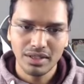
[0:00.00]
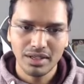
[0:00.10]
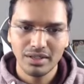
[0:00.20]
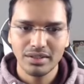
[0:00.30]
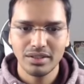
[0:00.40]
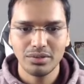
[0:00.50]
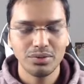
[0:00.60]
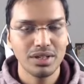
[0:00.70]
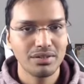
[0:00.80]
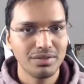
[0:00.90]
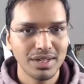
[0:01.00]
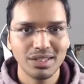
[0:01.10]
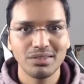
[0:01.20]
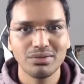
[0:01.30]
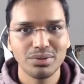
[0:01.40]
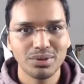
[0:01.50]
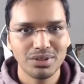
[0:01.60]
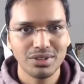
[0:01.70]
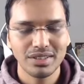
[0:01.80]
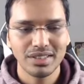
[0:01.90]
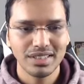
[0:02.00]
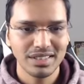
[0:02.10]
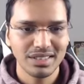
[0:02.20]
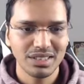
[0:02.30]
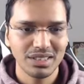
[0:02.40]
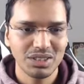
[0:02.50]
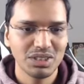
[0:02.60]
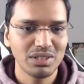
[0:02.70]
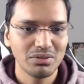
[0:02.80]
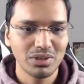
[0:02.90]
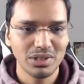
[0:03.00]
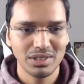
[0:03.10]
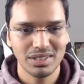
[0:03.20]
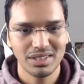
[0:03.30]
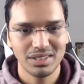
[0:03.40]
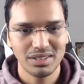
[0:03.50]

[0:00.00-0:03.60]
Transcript: and we are fighting for silver